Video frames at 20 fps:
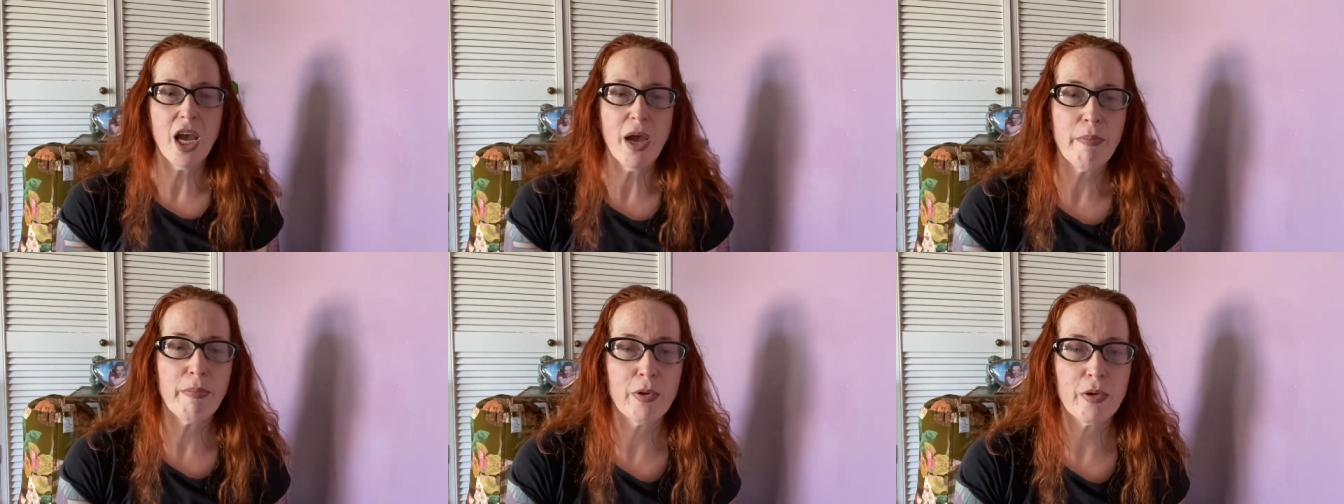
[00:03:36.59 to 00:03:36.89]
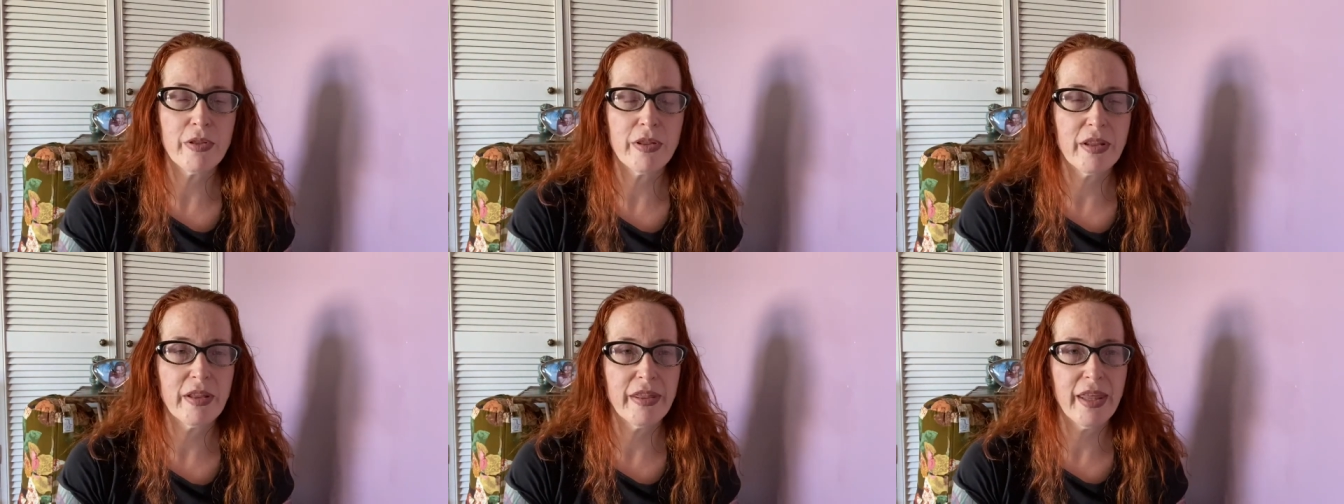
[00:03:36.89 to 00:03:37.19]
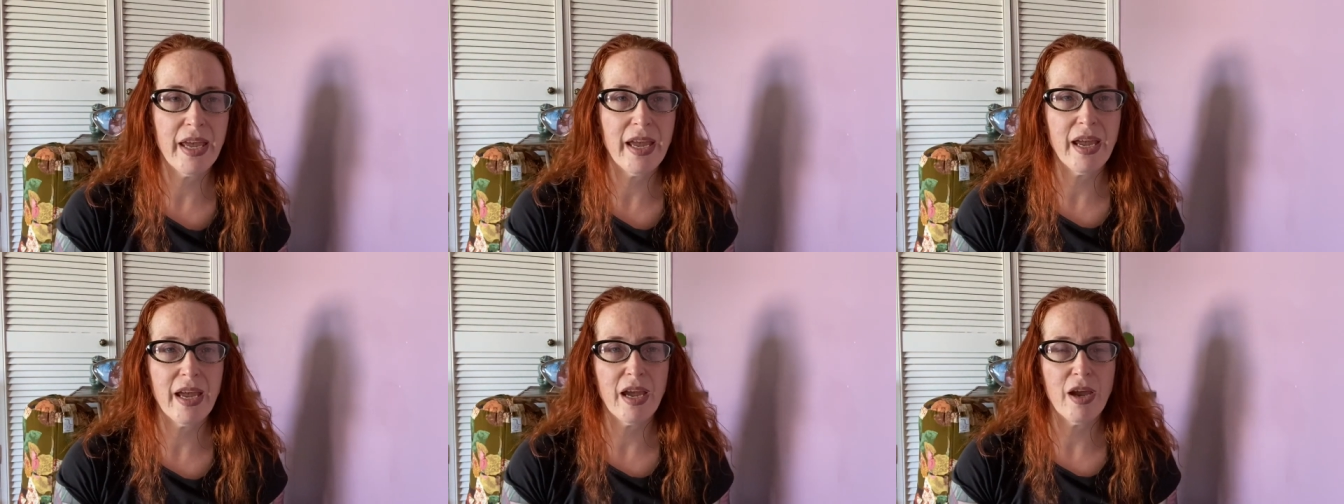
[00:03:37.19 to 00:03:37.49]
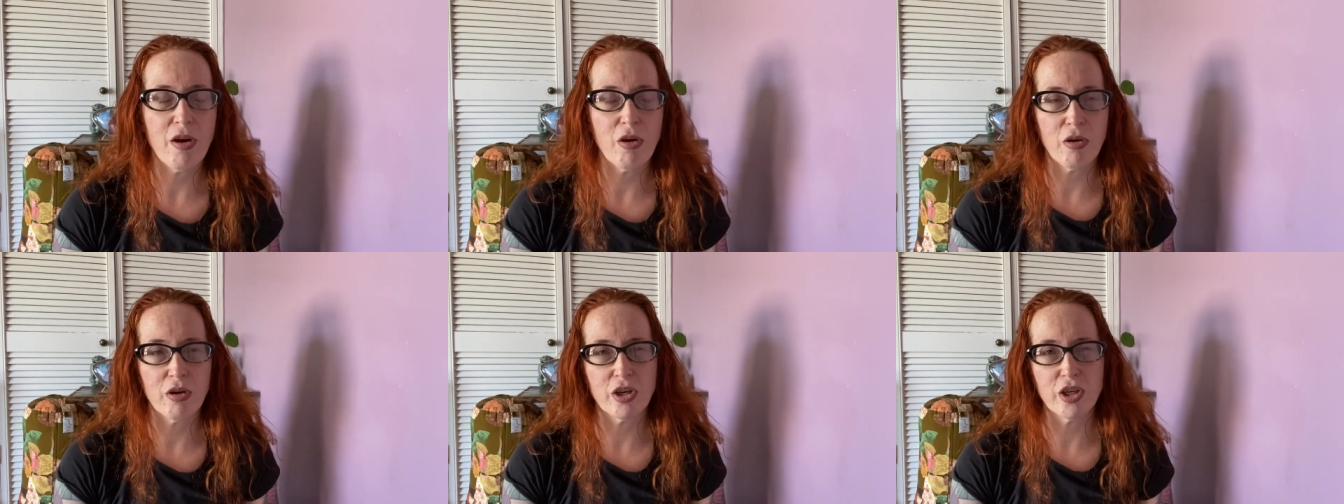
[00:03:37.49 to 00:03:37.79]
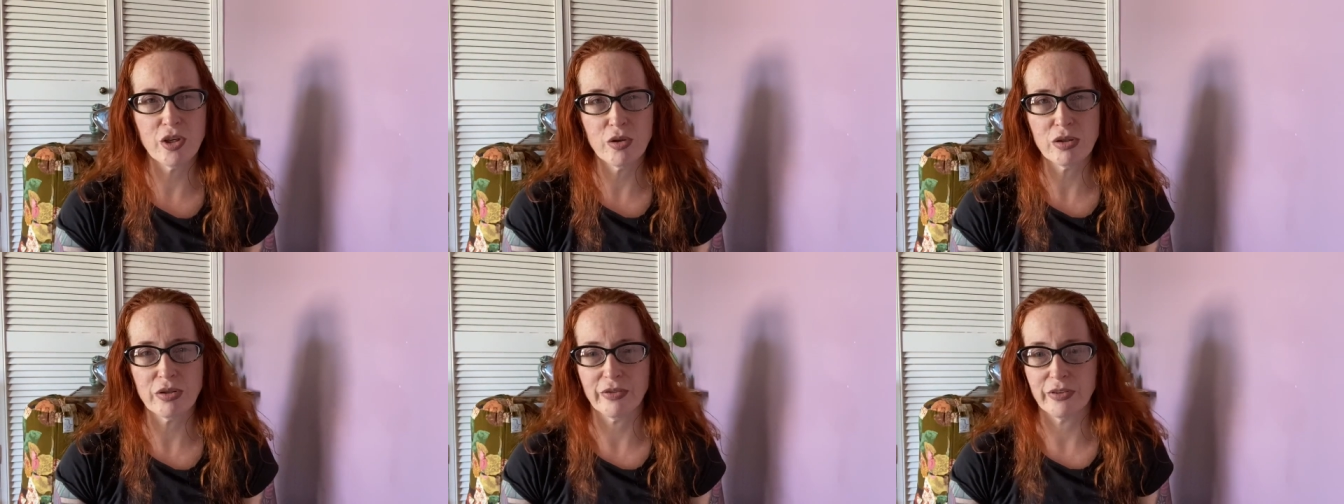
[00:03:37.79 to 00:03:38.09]
but their
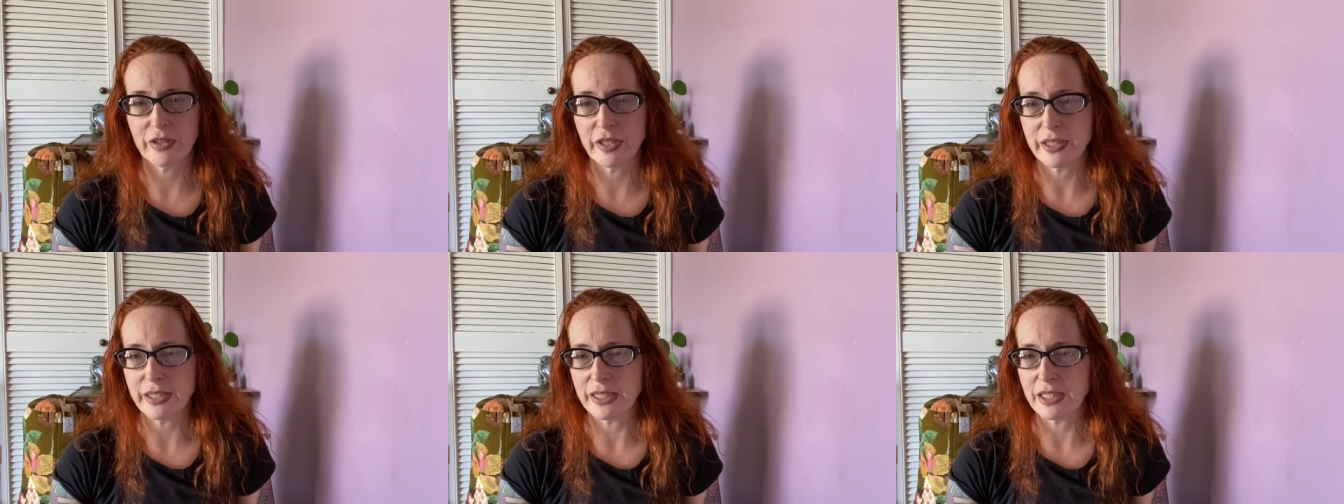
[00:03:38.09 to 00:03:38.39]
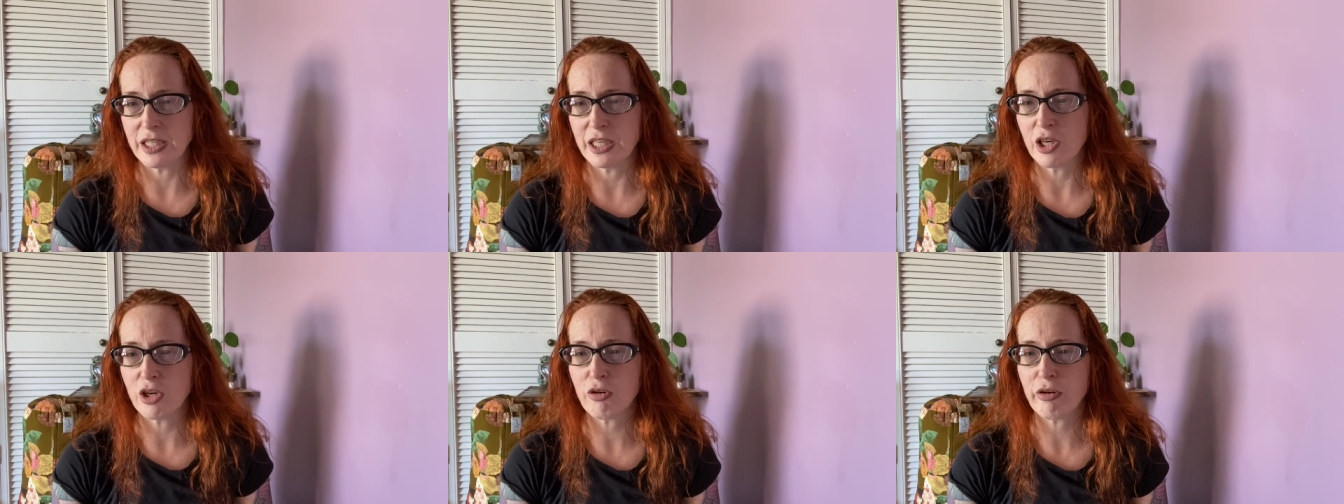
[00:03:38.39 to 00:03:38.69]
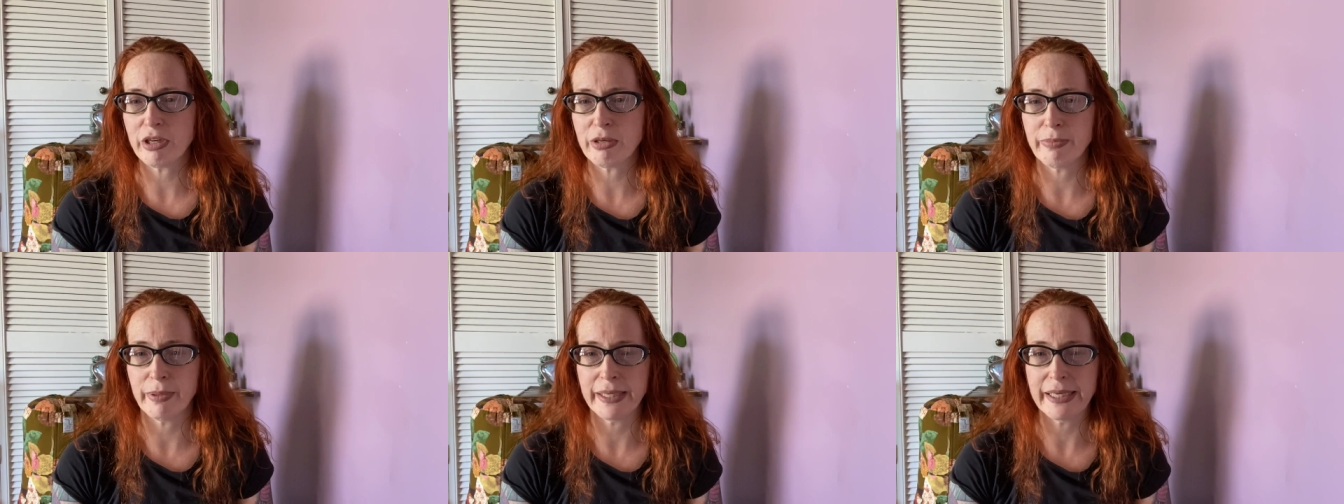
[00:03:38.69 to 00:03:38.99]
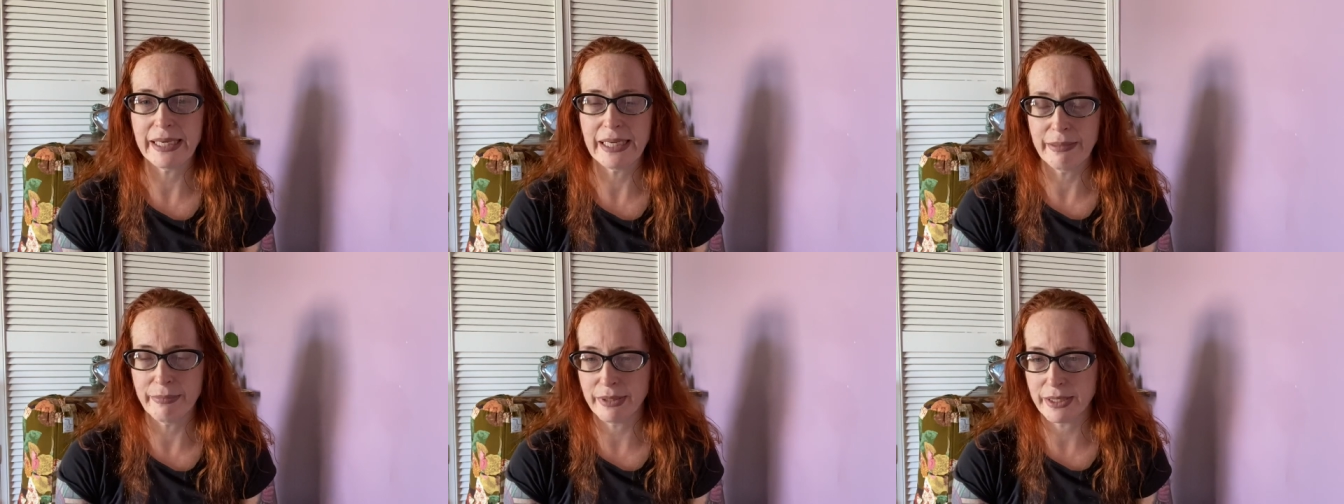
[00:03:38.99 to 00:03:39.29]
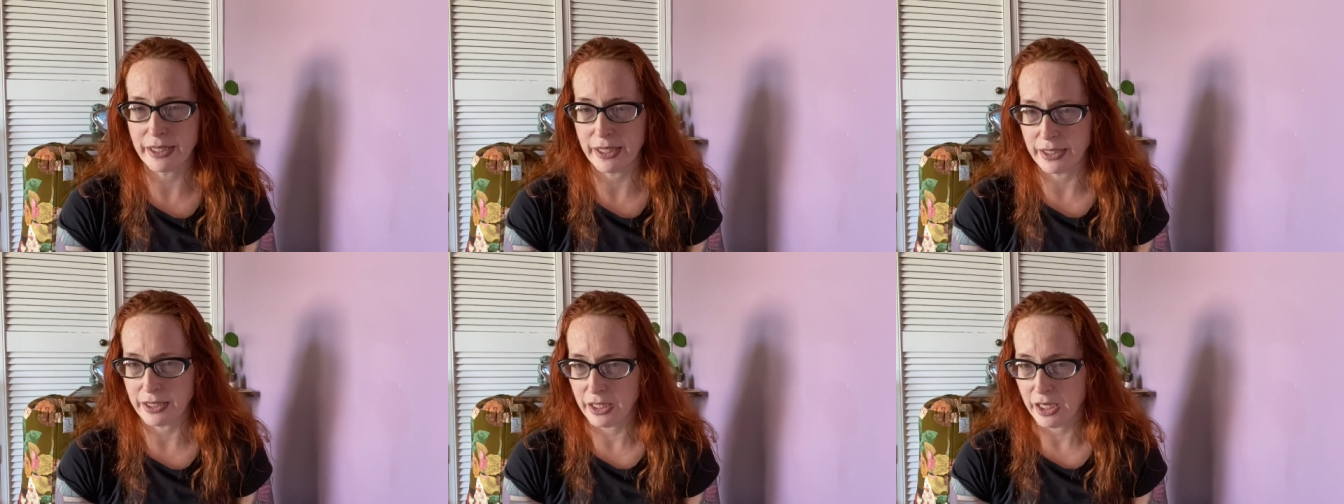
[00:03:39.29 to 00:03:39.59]
usefulness is incredibly
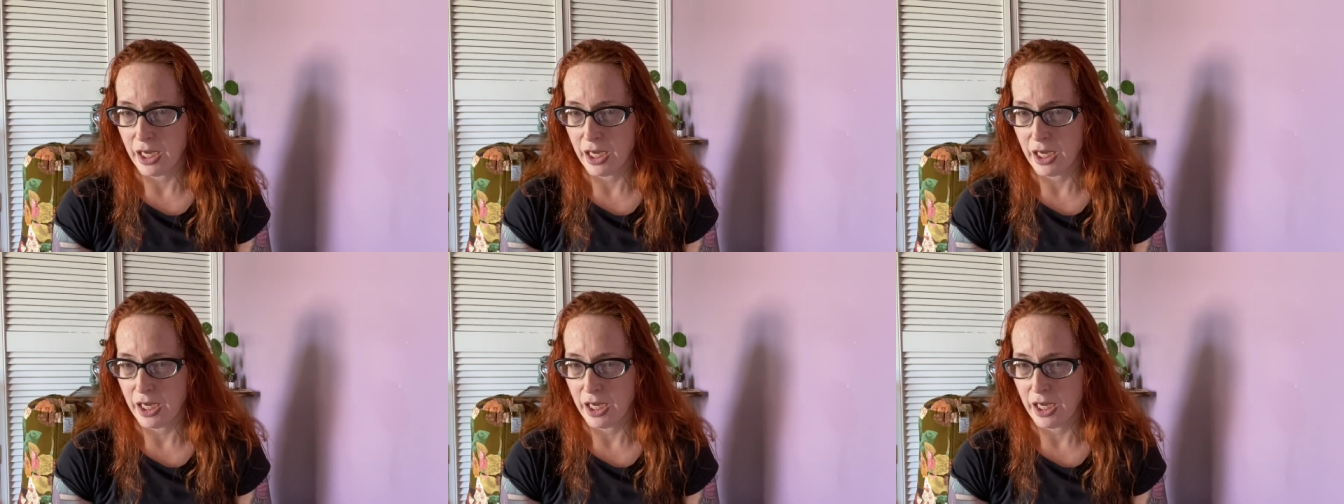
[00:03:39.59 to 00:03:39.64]
limited